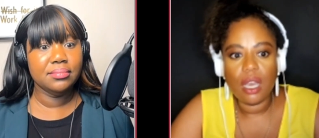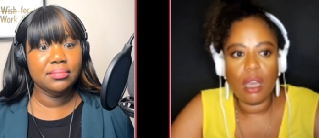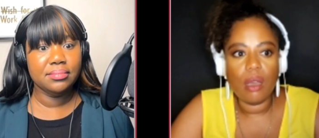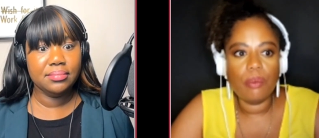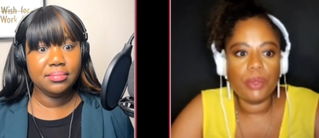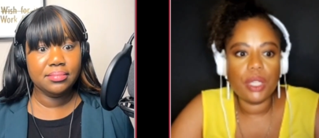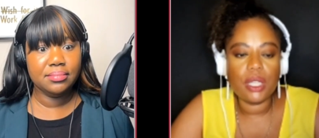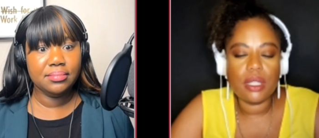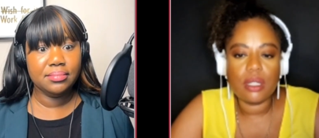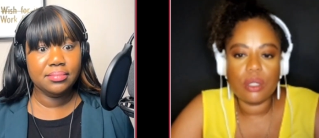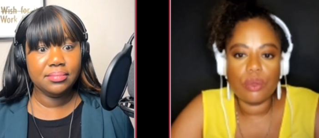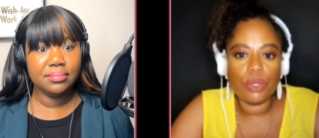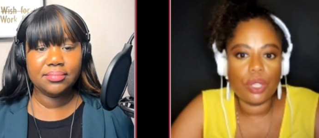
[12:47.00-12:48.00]

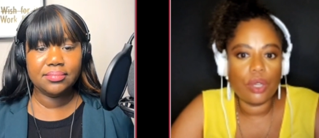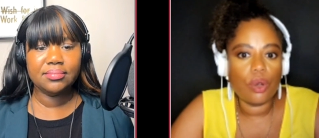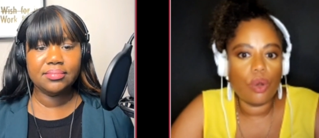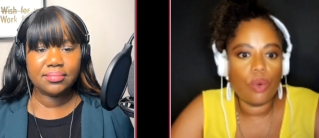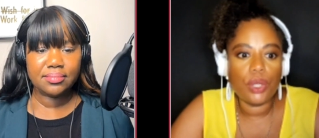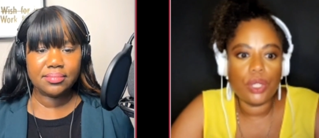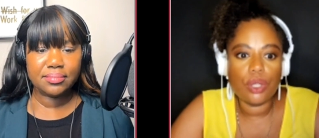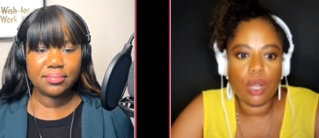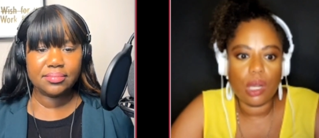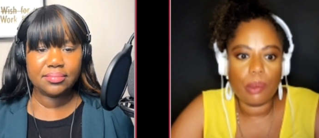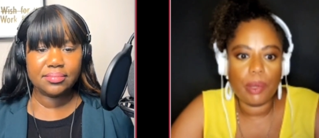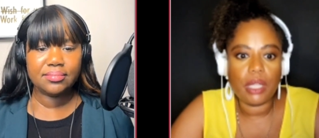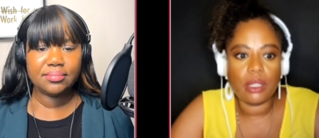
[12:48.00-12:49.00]
Speaker 1: because they're always
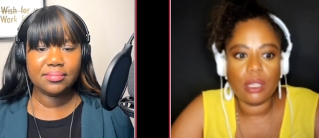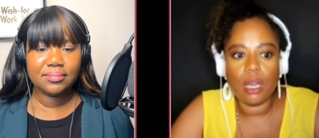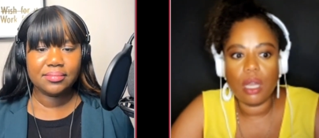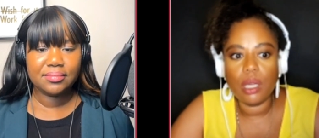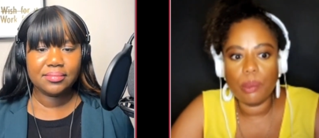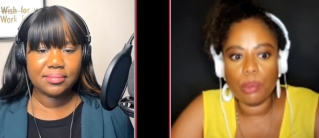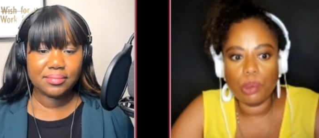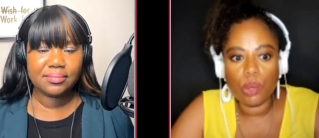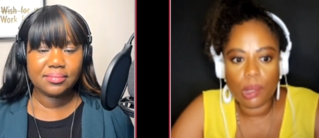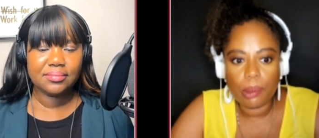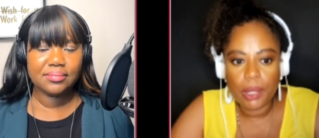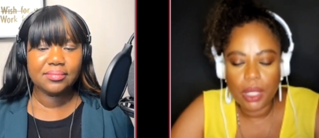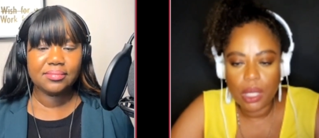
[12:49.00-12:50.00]
talking about the
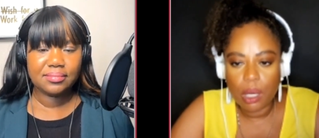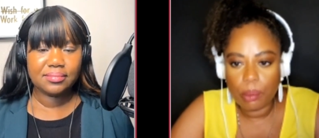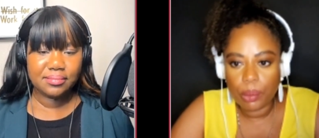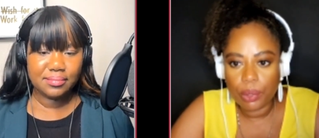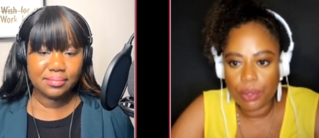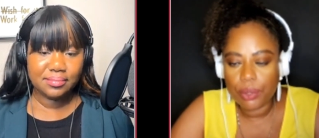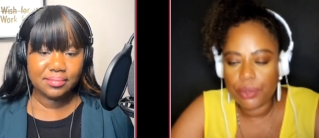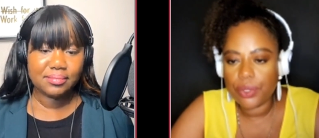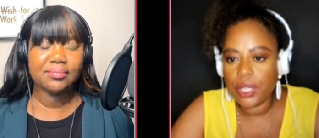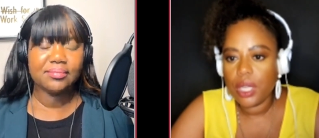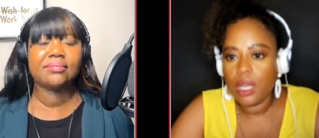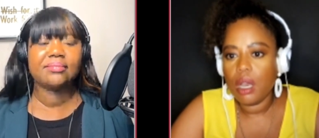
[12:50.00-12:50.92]
unemployment numbers.